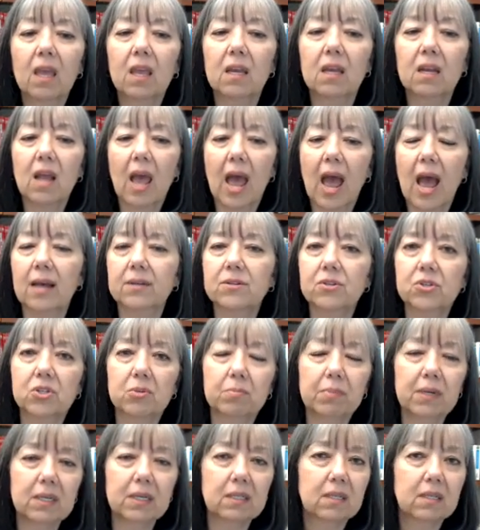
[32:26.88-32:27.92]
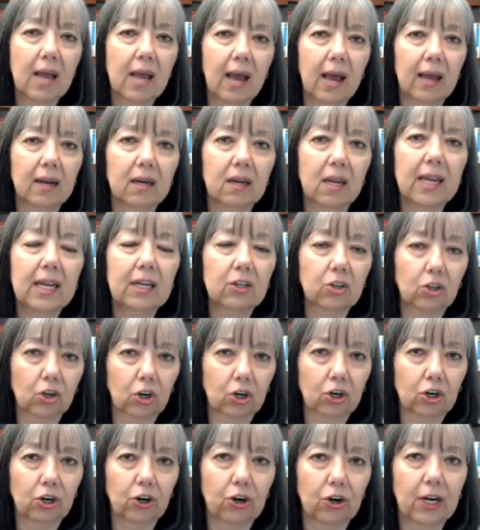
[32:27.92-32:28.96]
it has to be debt
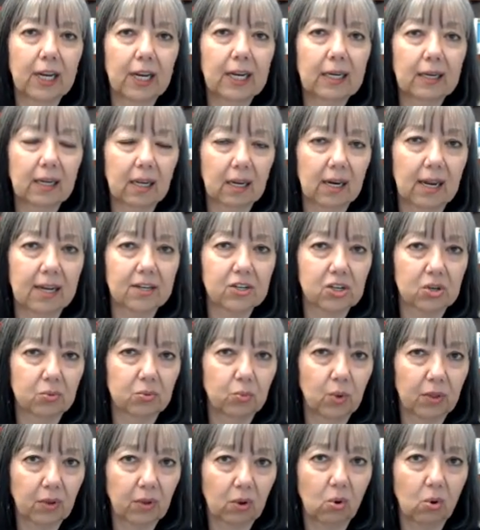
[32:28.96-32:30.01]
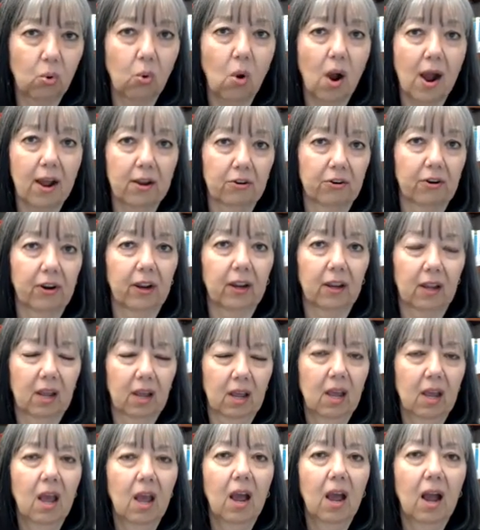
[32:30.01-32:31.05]
incurred in connection with acquiring
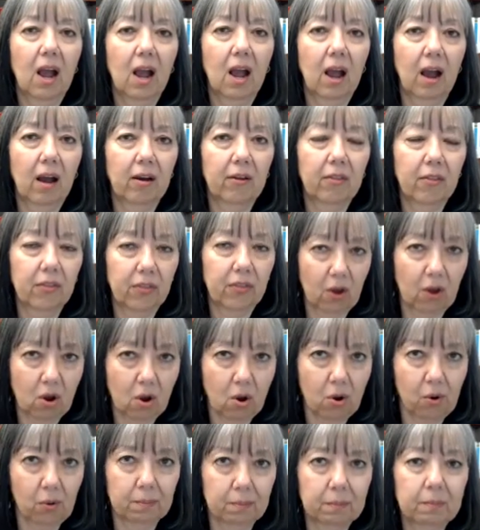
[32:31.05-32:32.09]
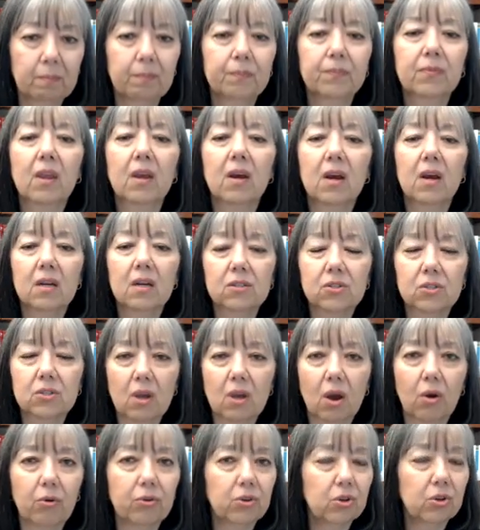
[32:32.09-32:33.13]
uh, the home.
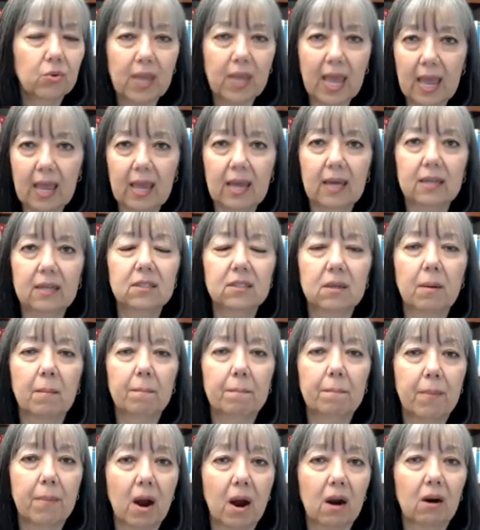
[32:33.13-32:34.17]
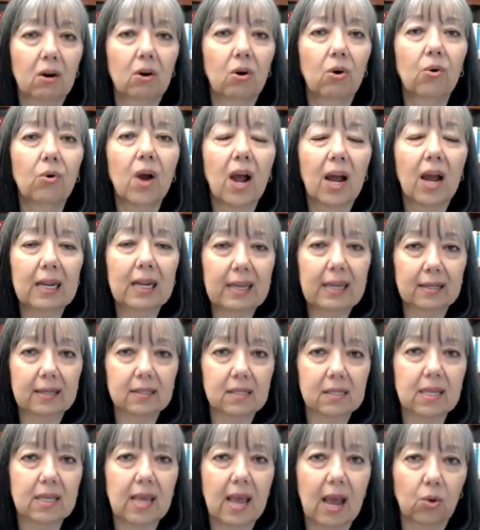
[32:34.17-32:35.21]
So you can't borrow
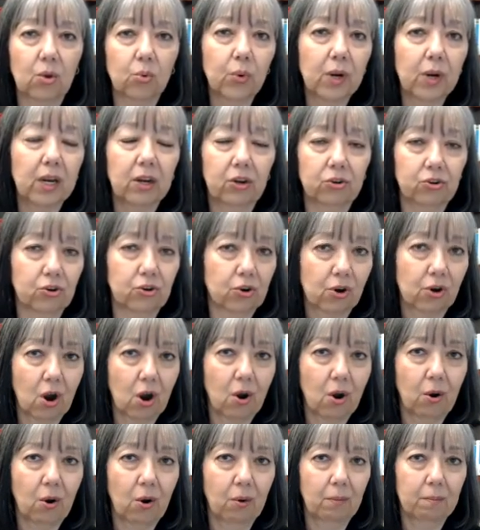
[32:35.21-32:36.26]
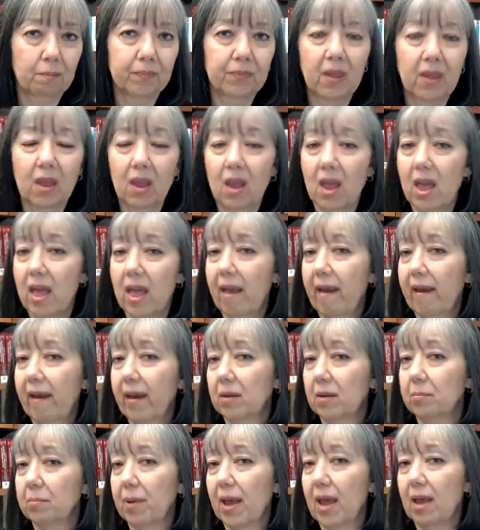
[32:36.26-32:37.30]
against the equity in your home
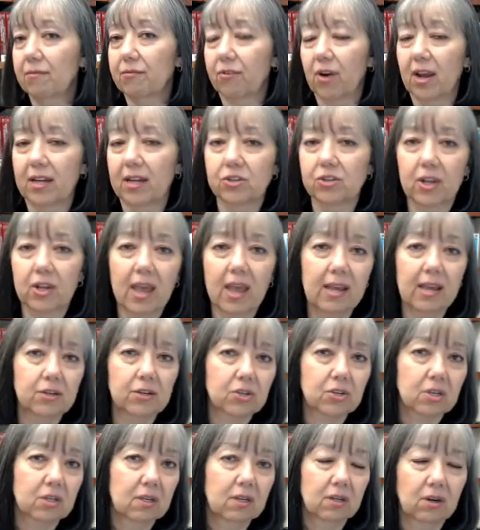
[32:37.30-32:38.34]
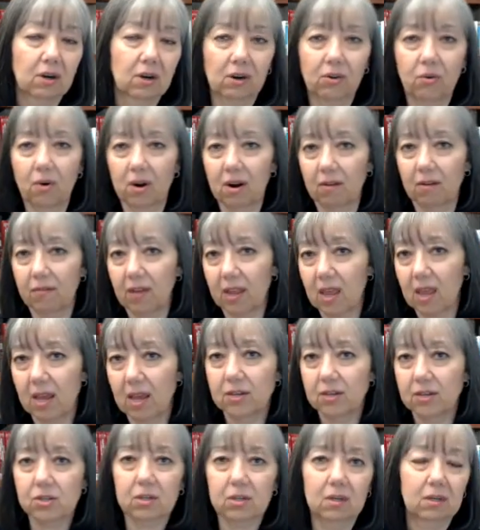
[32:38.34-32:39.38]
and pay for education or go on a
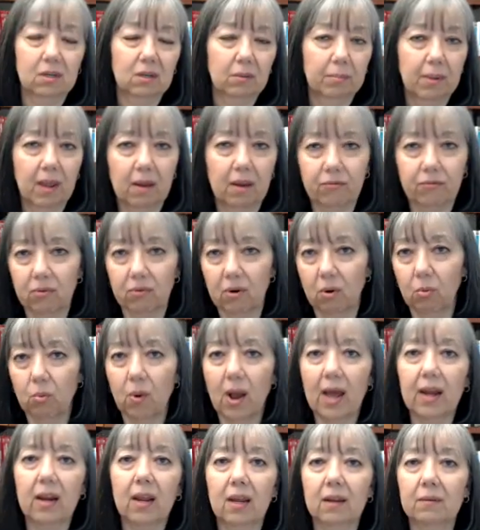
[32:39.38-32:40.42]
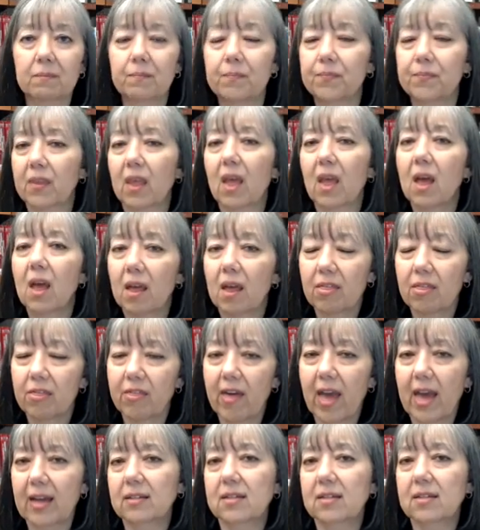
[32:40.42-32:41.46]
vacation or pay for a wedding.
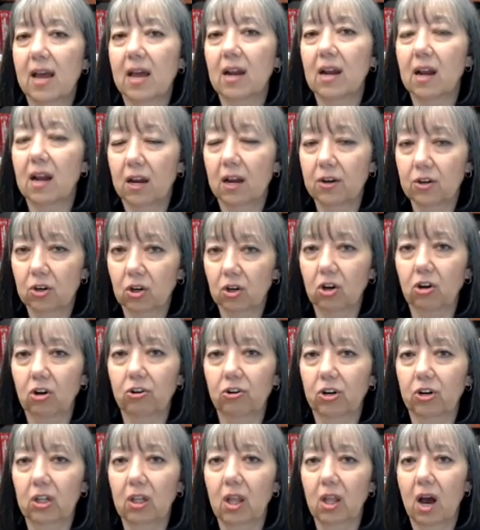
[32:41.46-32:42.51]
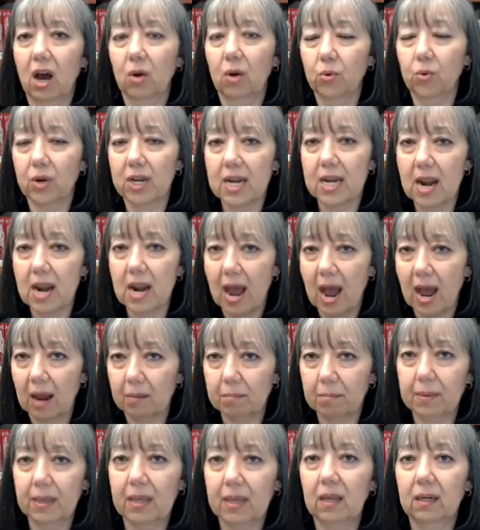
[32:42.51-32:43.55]
That debt under current law would
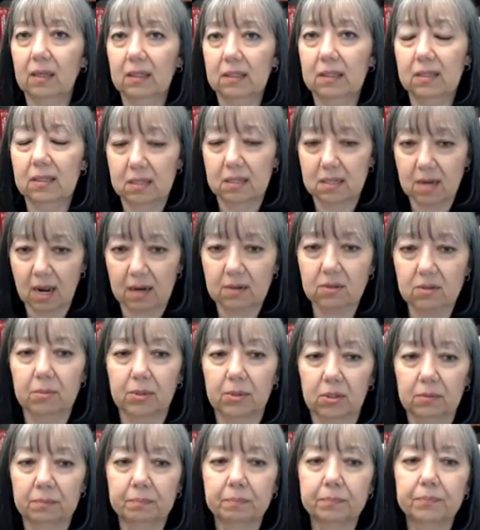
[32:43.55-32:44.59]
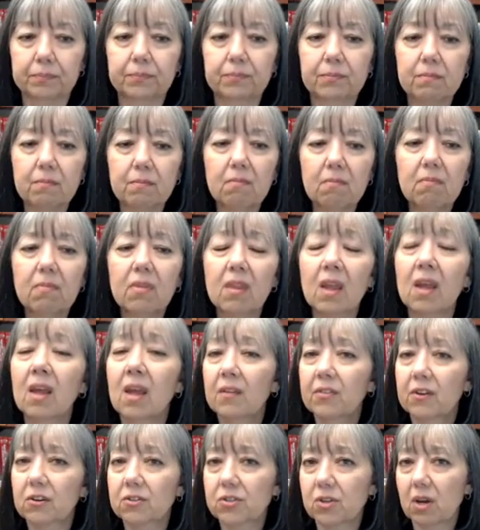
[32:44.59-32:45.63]
not be deductible.
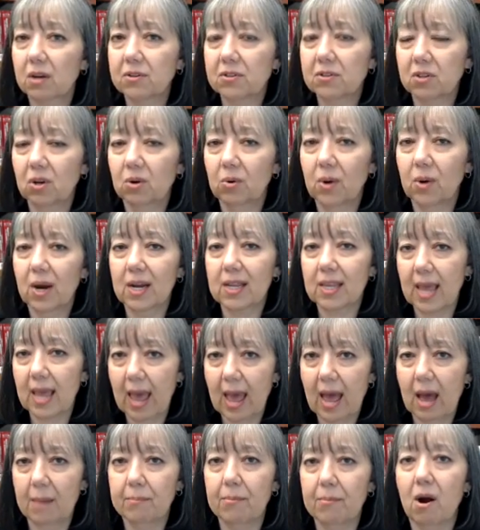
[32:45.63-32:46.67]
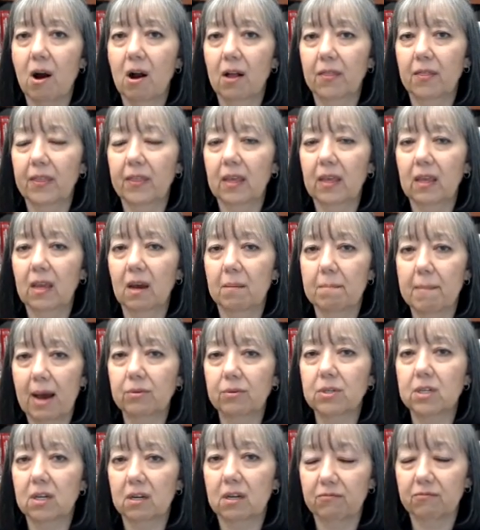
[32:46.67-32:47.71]
There's also a cap on the
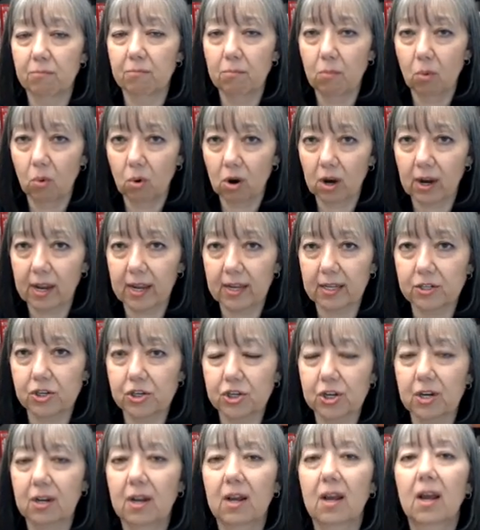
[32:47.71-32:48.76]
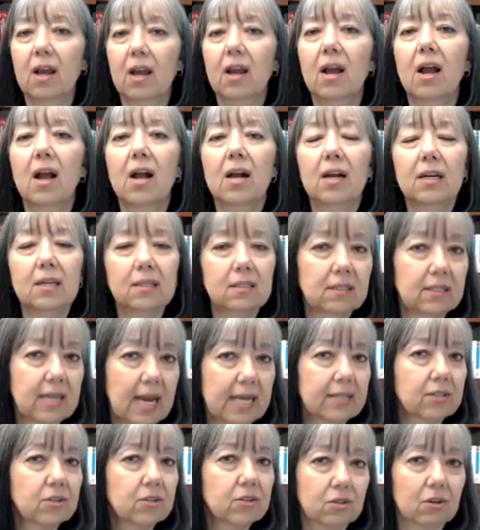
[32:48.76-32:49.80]
amount of mortgage
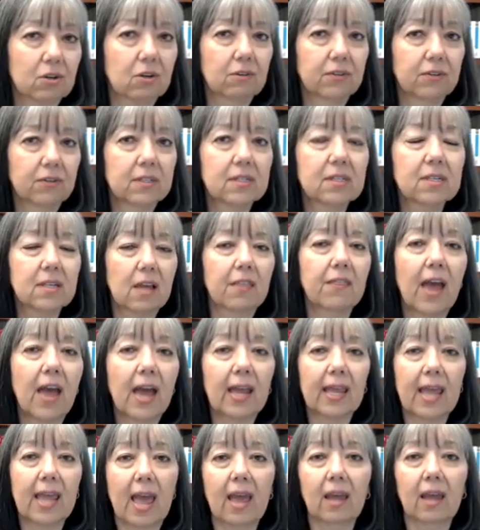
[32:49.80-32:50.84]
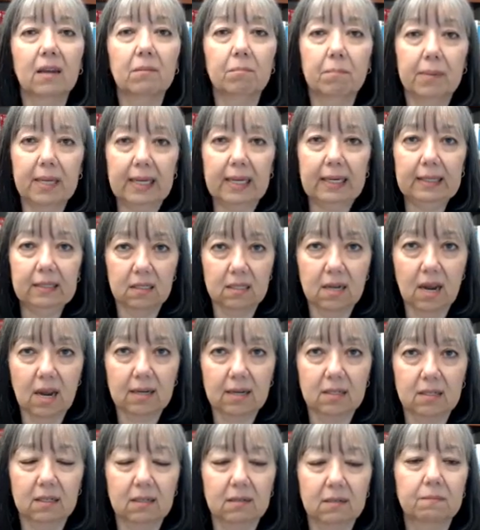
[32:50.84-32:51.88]
debt service that can be
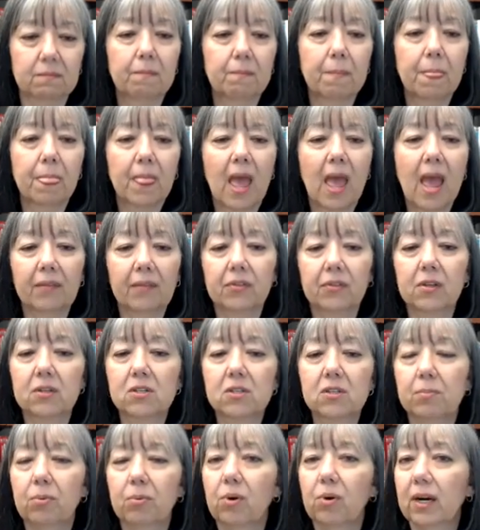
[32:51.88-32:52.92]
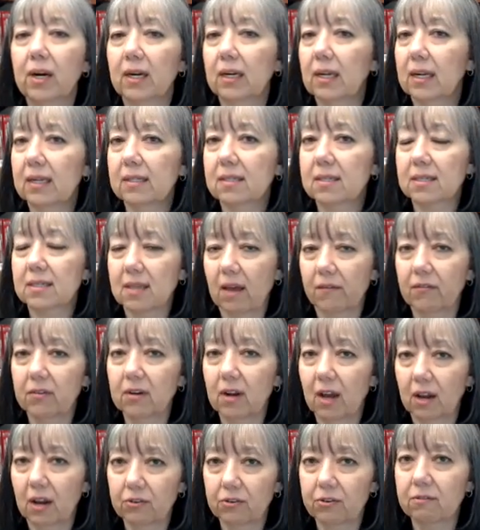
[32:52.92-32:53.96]
deducted. At this point, it's
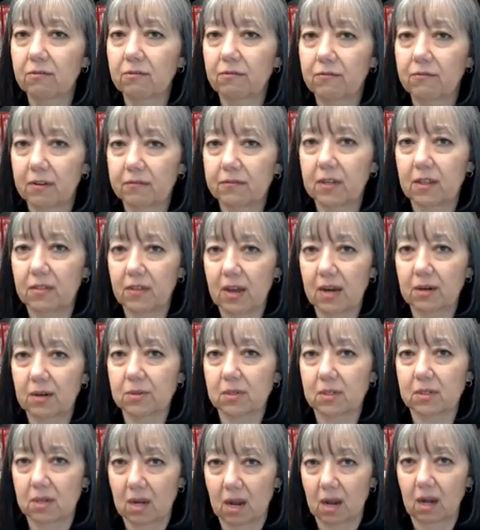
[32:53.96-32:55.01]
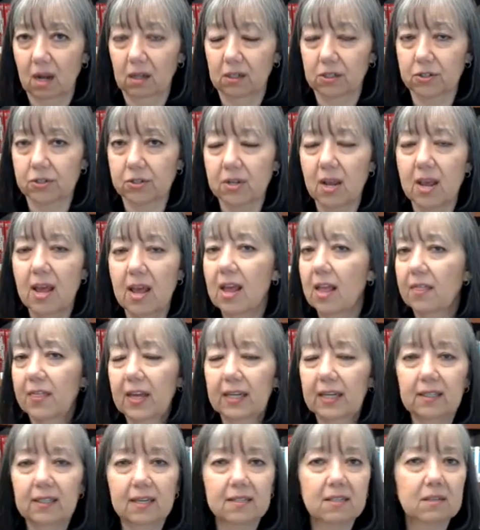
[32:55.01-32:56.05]
$750,000.
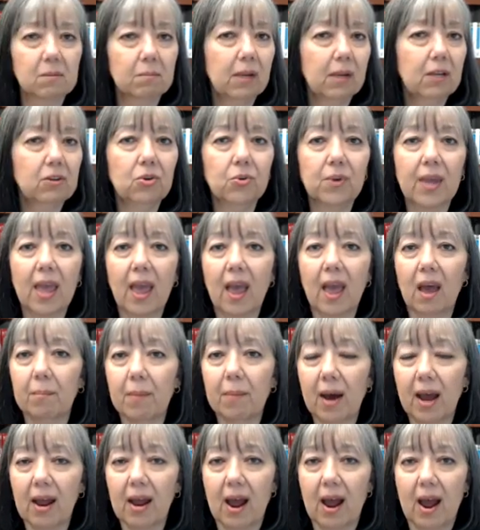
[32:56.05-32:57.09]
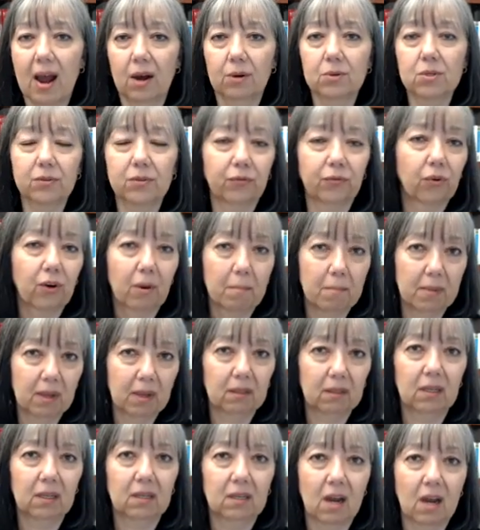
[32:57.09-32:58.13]
That doesn't mean you can't buy a house for a
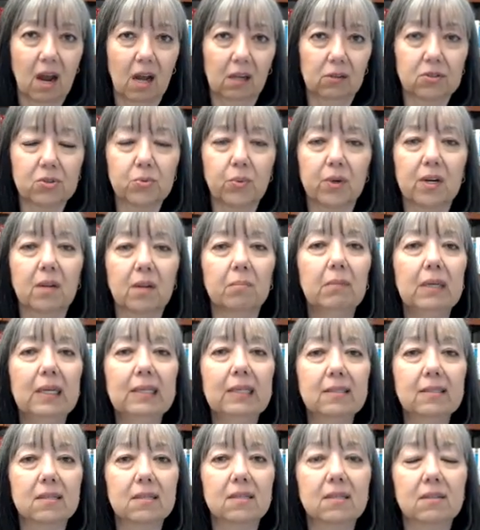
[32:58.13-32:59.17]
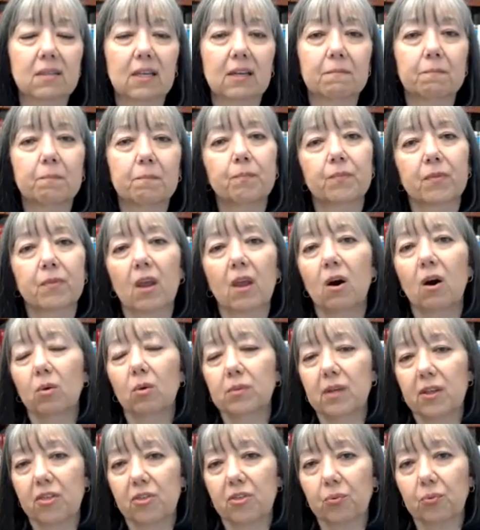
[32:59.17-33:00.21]
million dollars. What it means is that
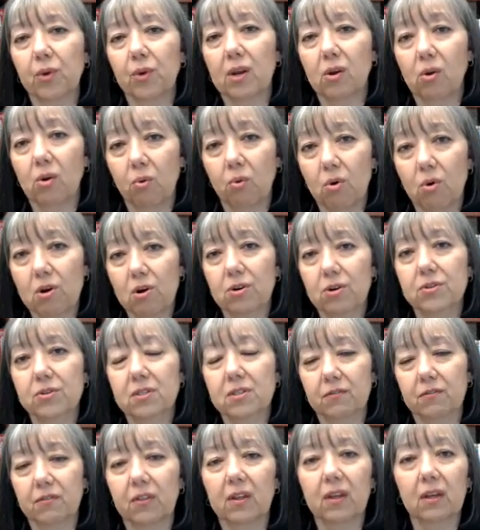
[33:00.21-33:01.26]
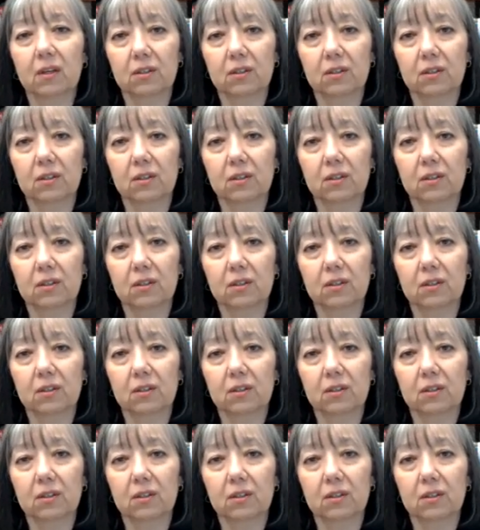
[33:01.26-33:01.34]
only three quarters of the